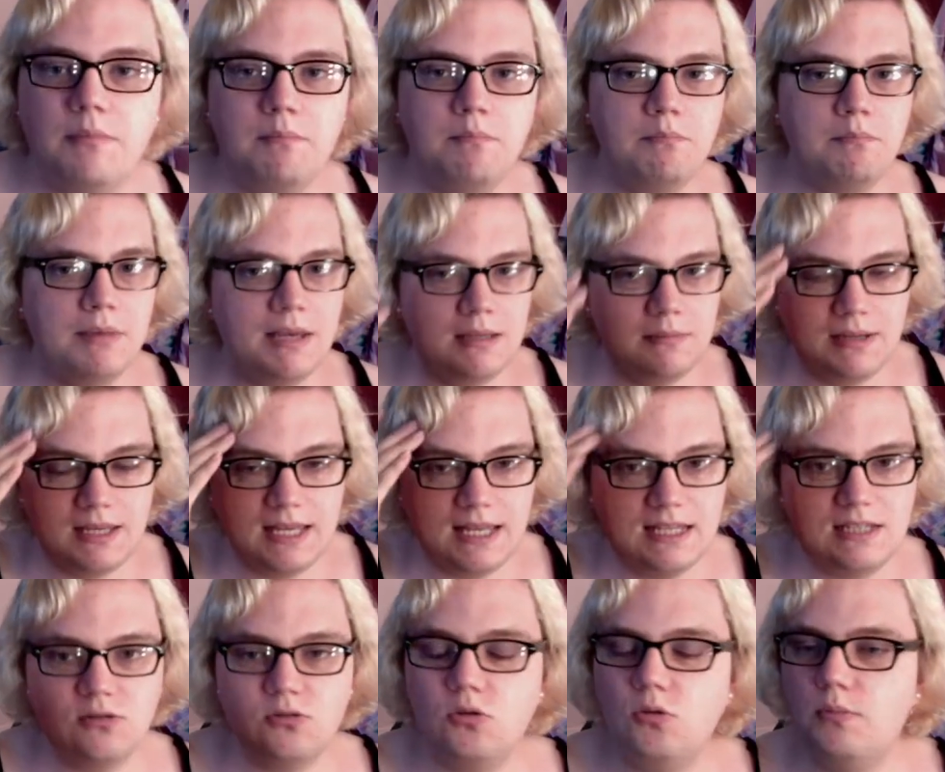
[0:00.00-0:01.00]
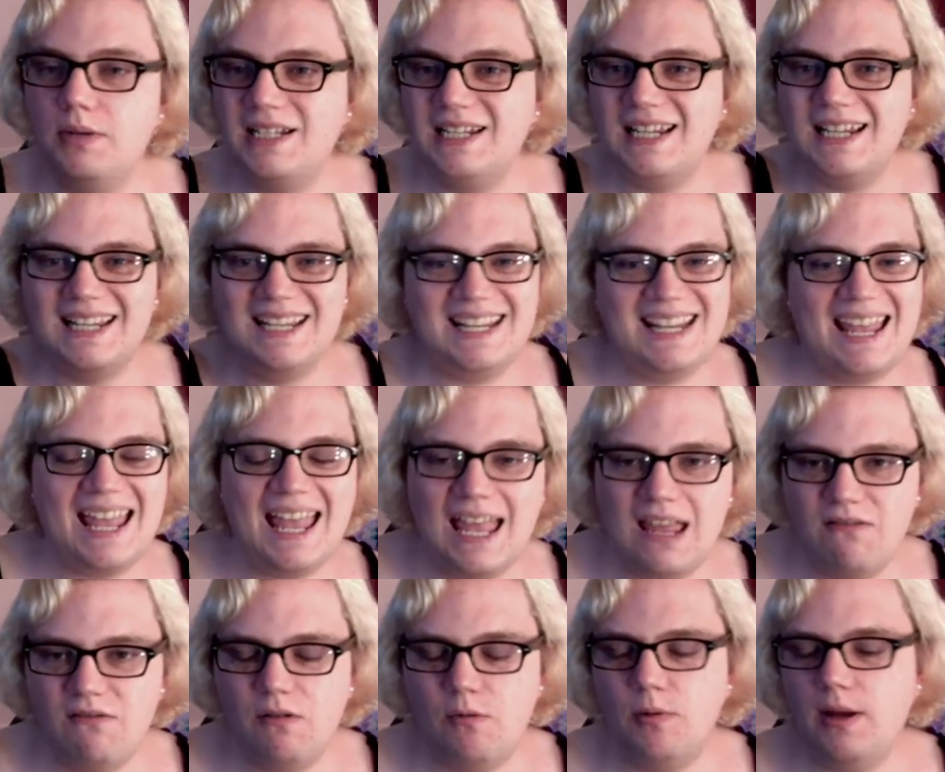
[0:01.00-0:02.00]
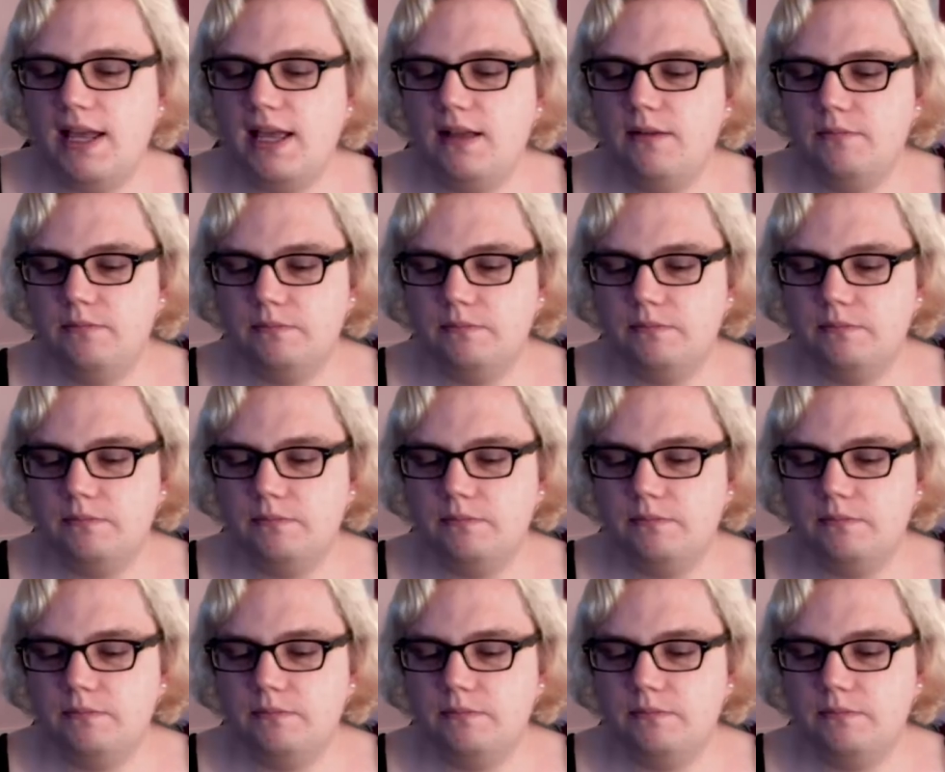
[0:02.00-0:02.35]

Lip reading: baby hairs coming everywhere,